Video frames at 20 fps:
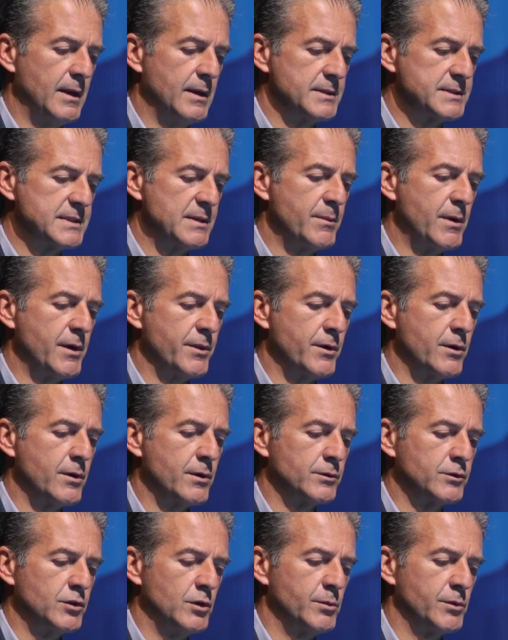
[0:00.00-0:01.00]
some
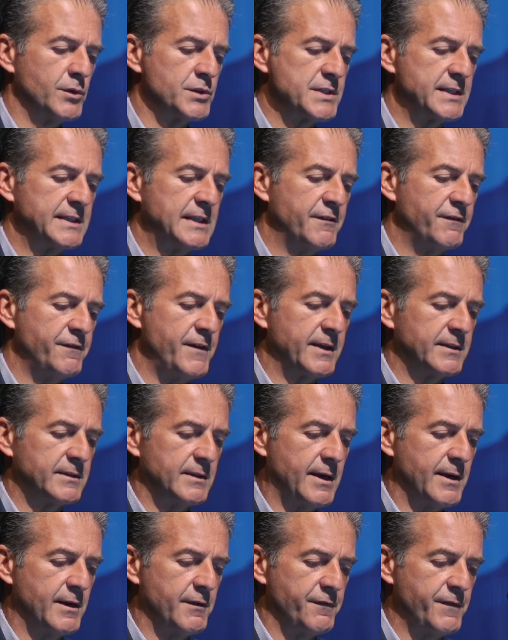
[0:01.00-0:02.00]
other tumors that
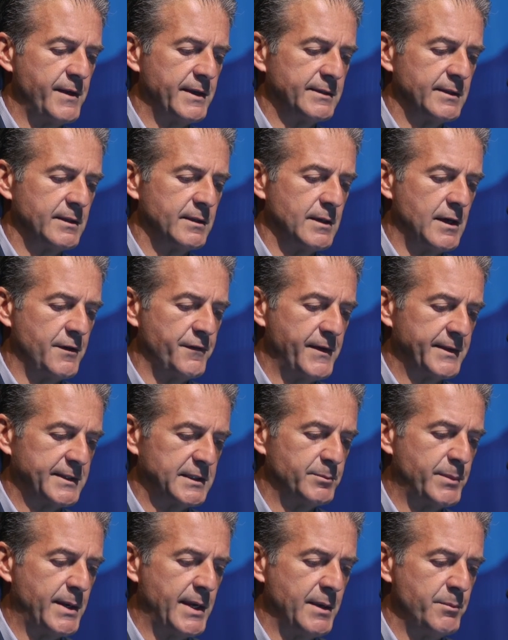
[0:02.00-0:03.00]
are
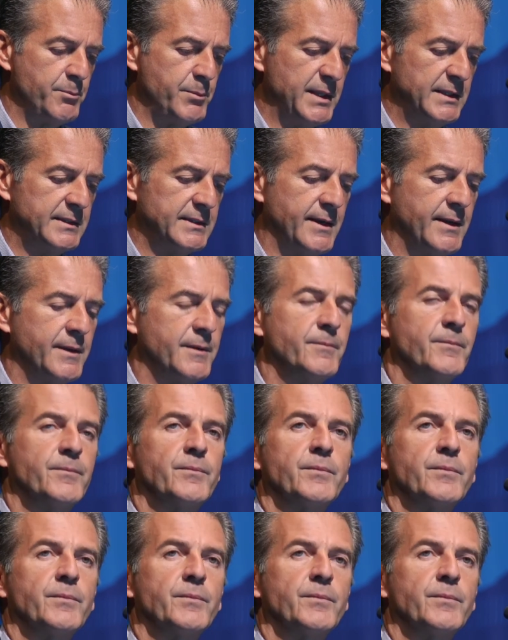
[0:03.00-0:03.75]
affected by P10.